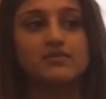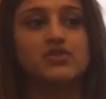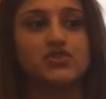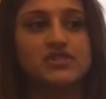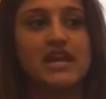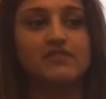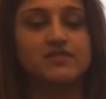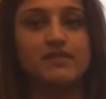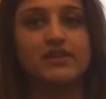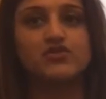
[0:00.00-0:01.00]
So you just have to
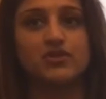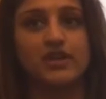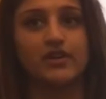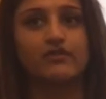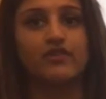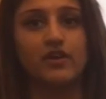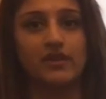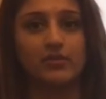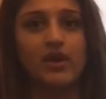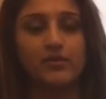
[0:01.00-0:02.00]
make sure that you're
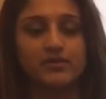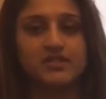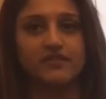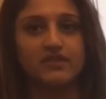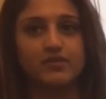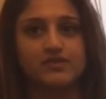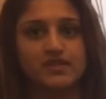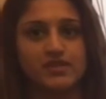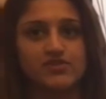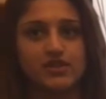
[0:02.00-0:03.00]
following proper safety
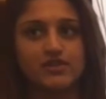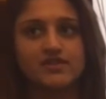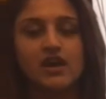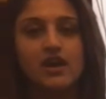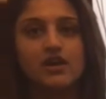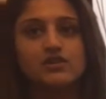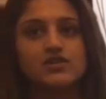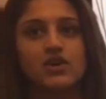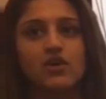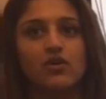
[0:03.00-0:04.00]
procedures.
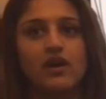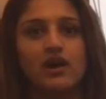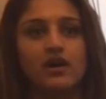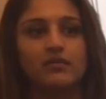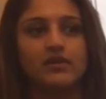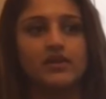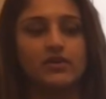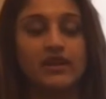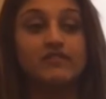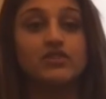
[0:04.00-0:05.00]
So
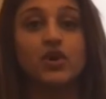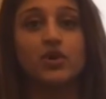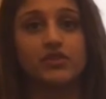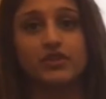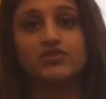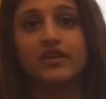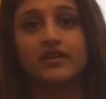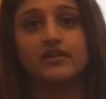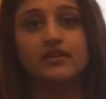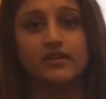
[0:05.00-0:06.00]
even though they're
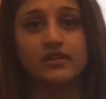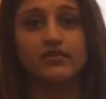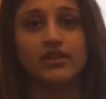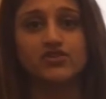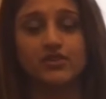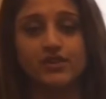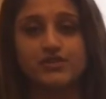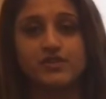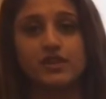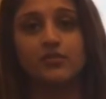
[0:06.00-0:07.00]
trying to, correctional
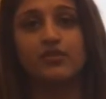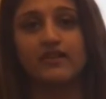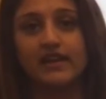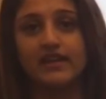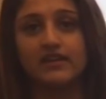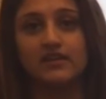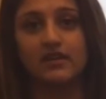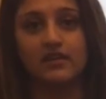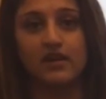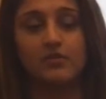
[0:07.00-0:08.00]
nurses are providing
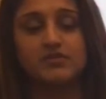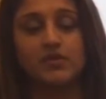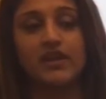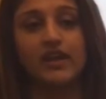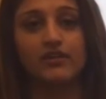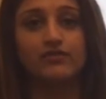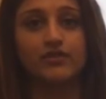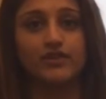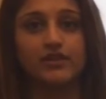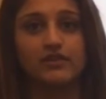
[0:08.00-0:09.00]
optimal care for
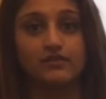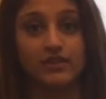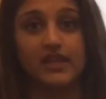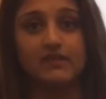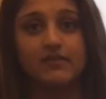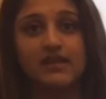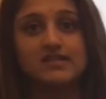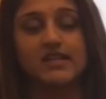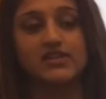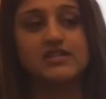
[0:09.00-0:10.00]
the inmates,
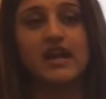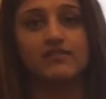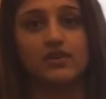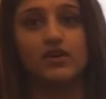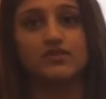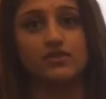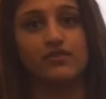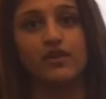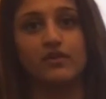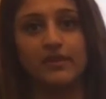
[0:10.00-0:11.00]
they just have to also
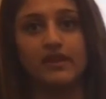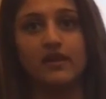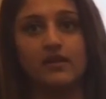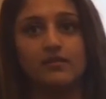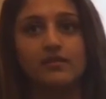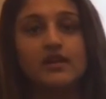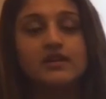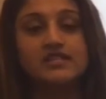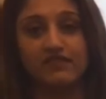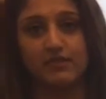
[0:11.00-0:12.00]
follow
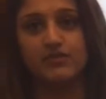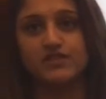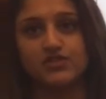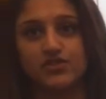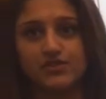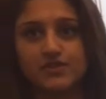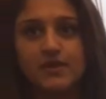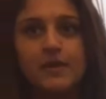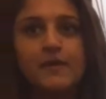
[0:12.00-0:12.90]
safety procedures.